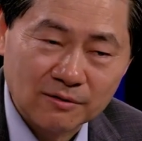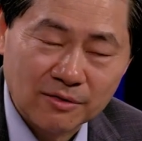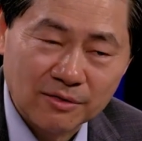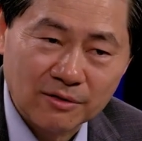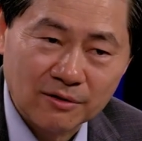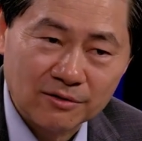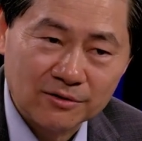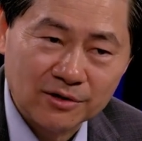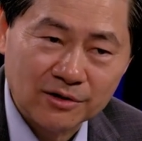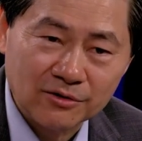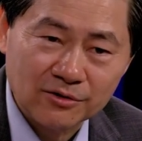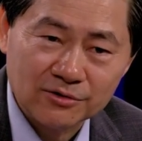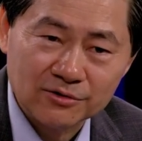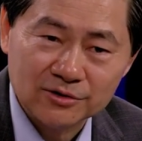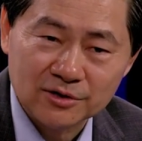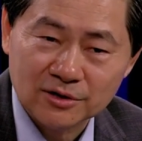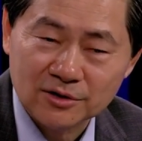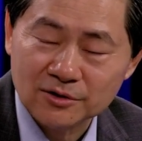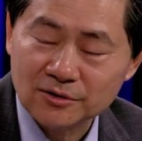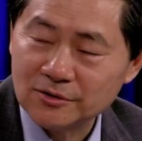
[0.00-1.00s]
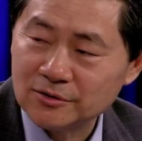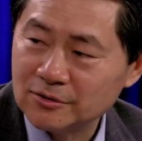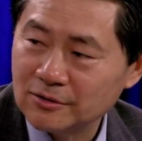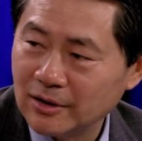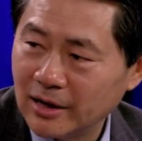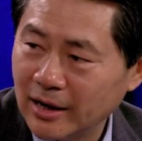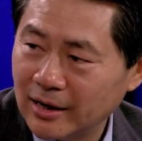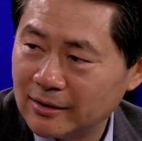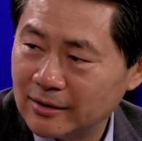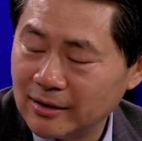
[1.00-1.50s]
13 years ago,
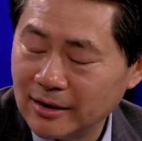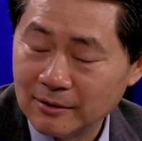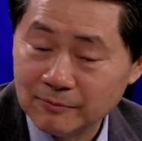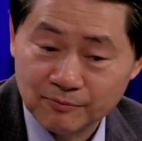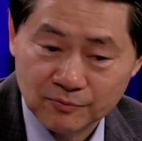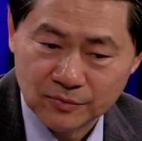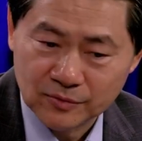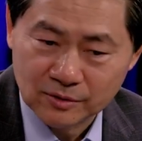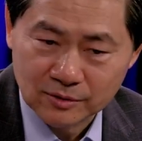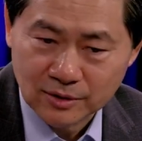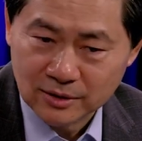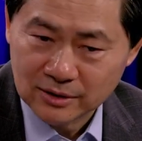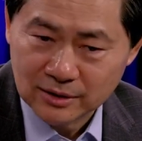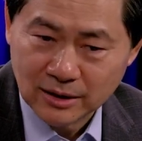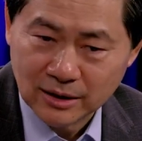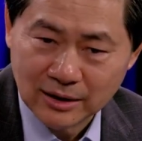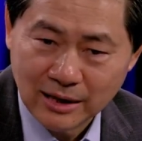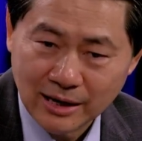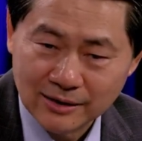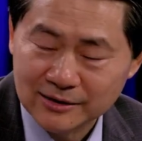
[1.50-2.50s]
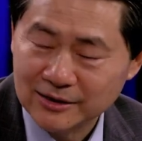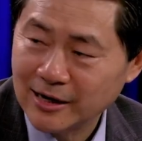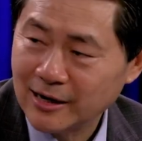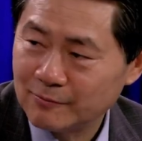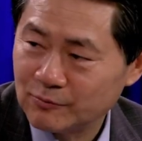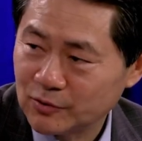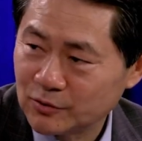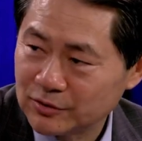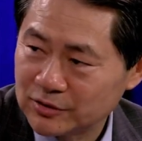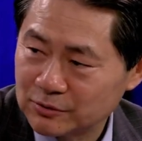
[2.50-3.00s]
and then at that time
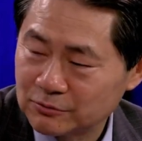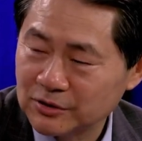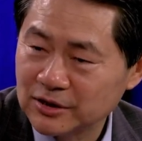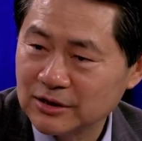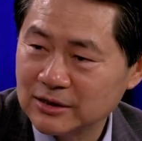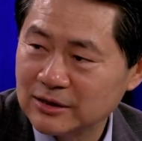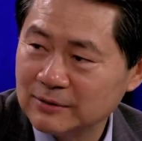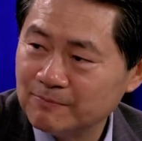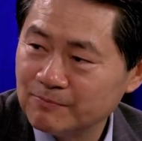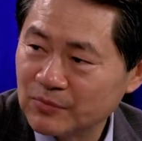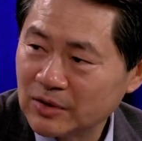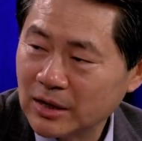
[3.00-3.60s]
there was really